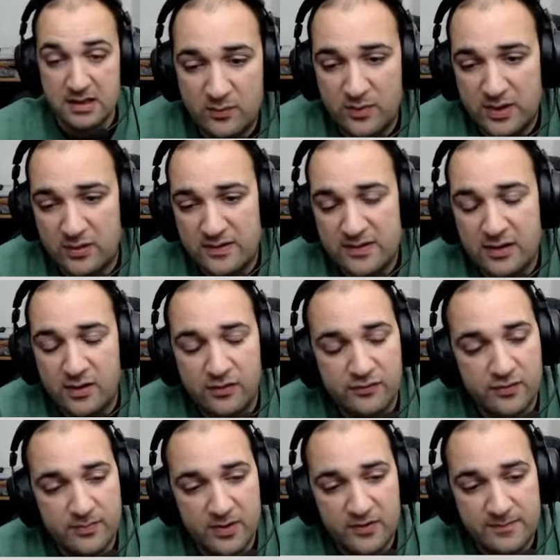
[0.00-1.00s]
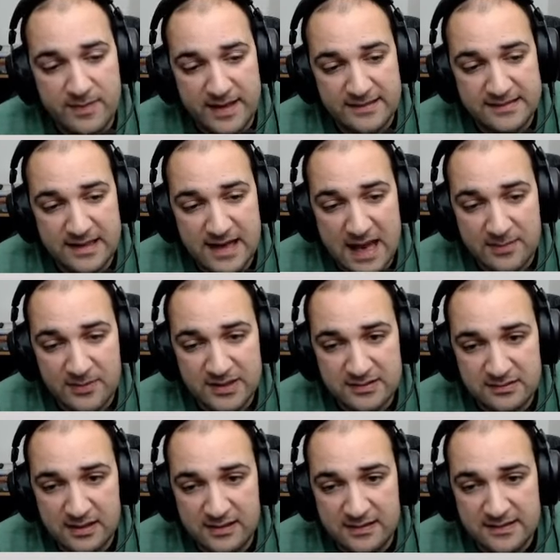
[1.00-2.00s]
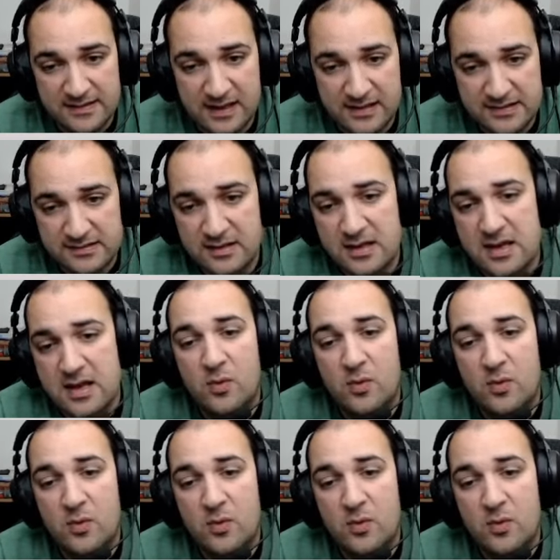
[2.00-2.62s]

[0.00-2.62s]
We're going to go through both picks and hammers in this case.